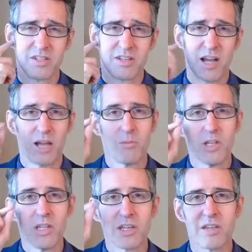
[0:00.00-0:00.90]
I'm
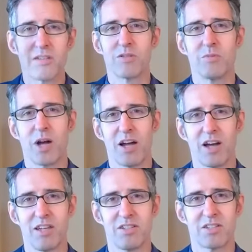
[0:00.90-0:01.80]
looking through my
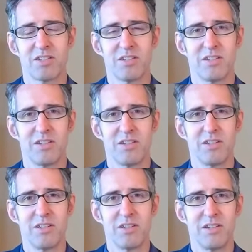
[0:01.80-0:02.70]
eyes
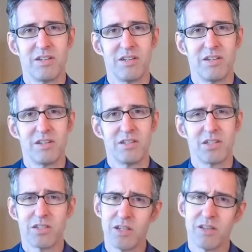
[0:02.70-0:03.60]
to
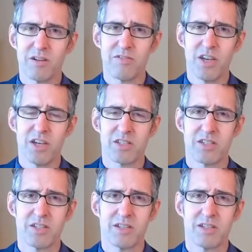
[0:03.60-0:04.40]
see their face.